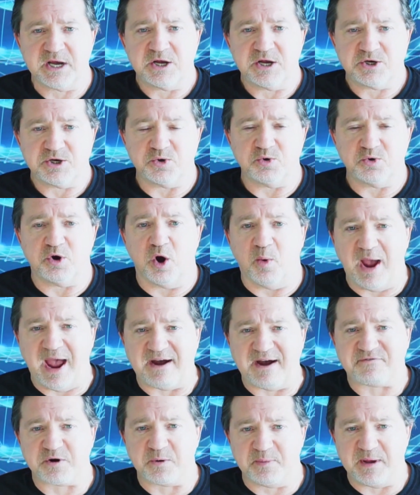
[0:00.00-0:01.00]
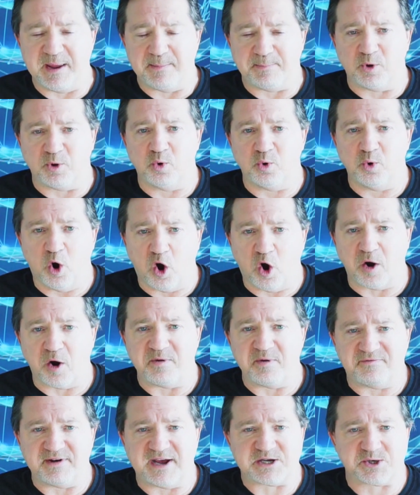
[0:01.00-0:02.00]
to go after people who harm
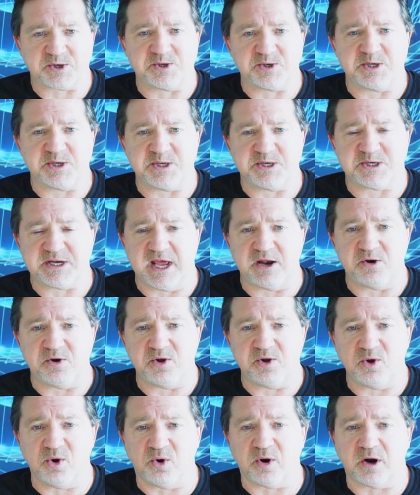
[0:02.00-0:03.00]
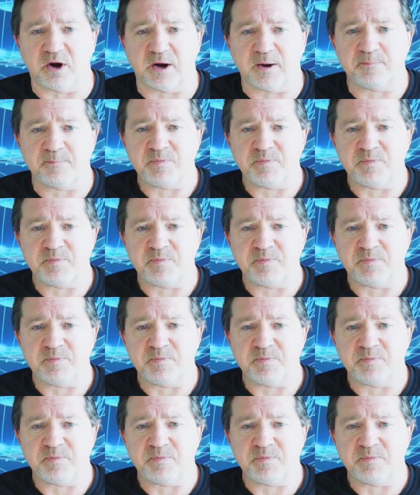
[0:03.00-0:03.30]
investors in the state of New York,